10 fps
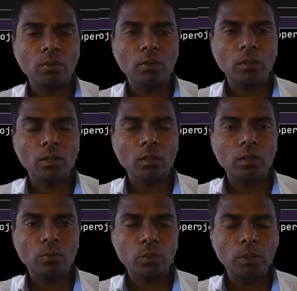
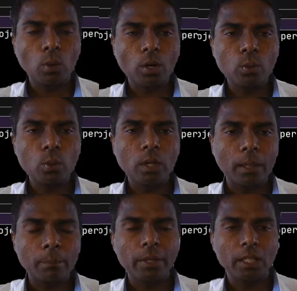we want to
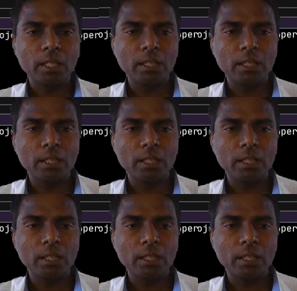compare,